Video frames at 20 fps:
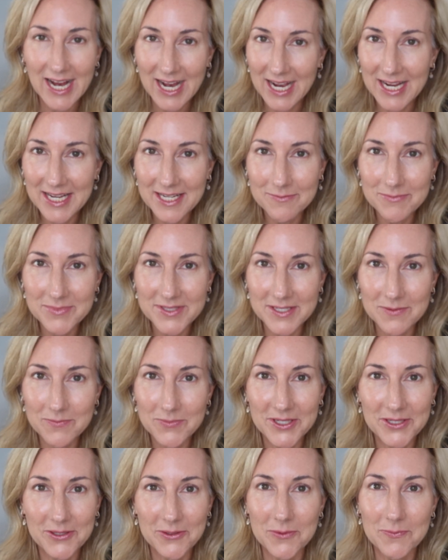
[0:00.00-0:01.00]
I am
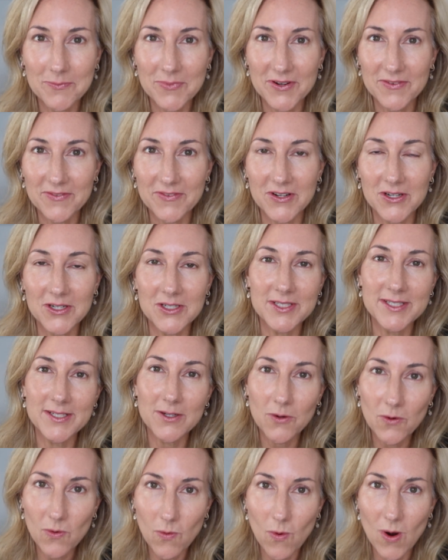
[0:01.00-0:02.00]
someone who prefers
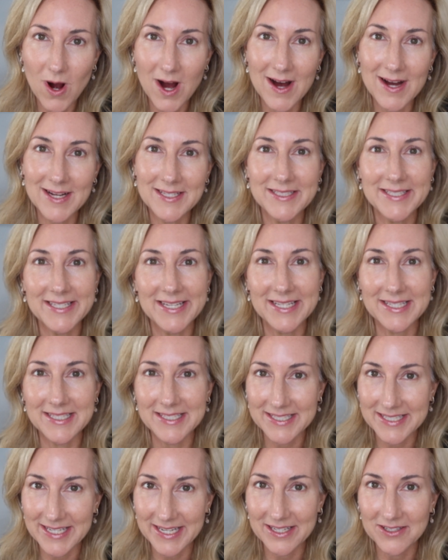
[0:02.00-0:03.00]
quads and
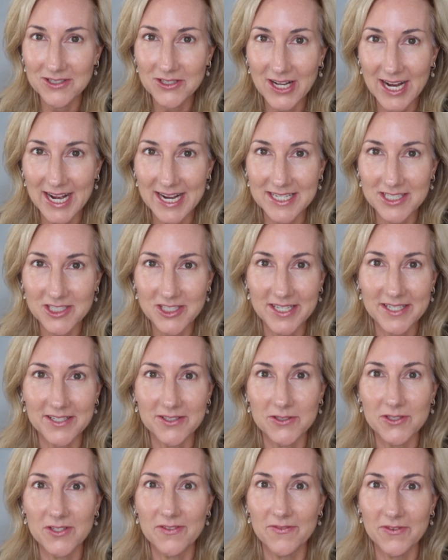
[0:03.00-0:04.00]
single
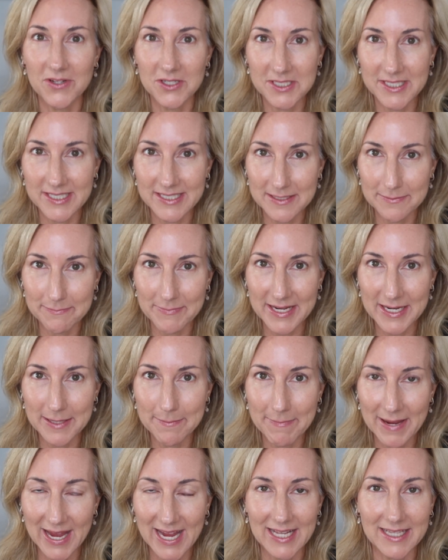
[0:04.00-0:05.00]
eyeshadows versus big
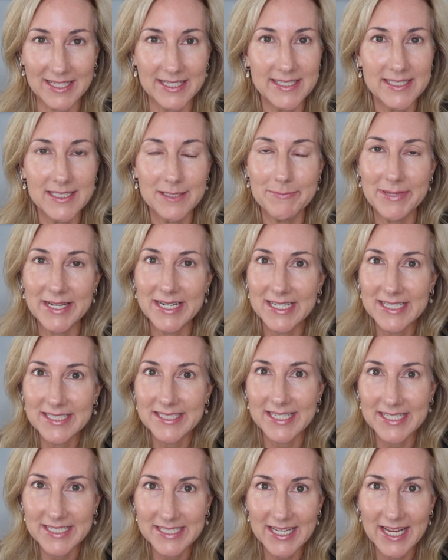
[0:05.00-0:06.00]
palettes because
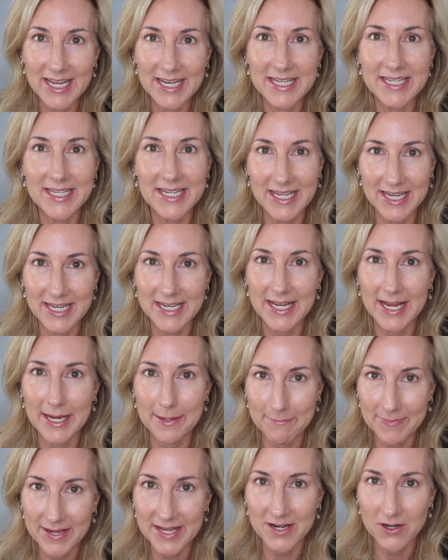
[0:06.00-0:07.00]
I tend to get a
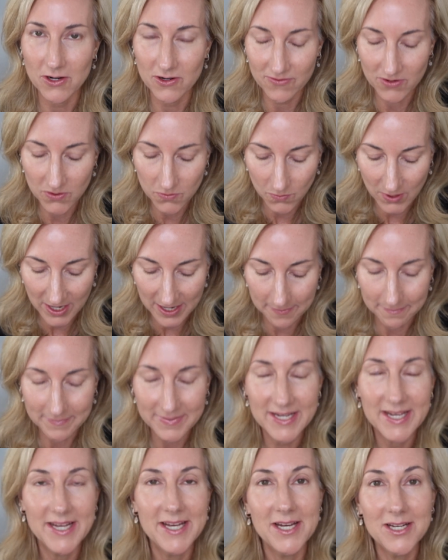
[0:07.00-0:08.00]
bit overwhelmed.
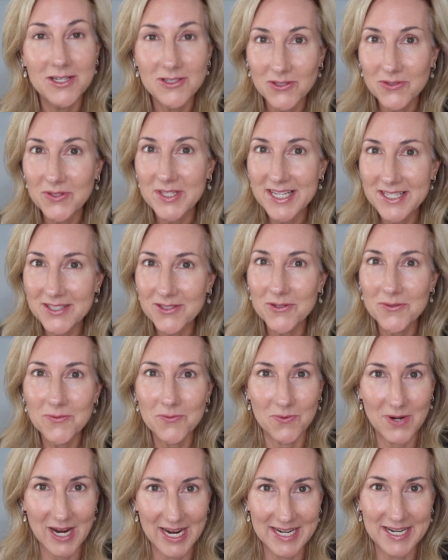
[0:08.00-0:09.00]
So these are
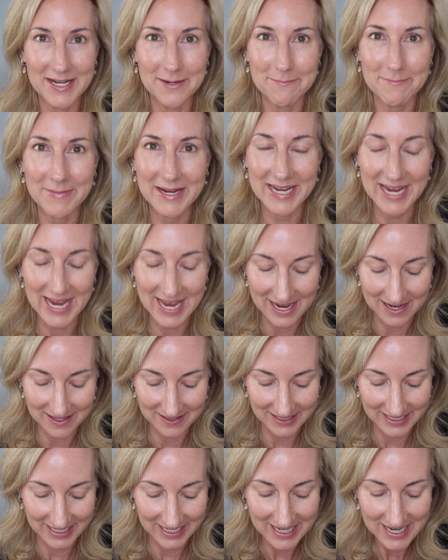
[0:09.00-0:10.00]
right up my
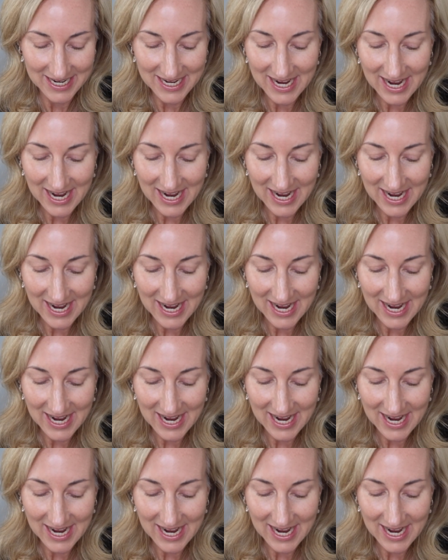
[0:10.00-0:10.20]
alley.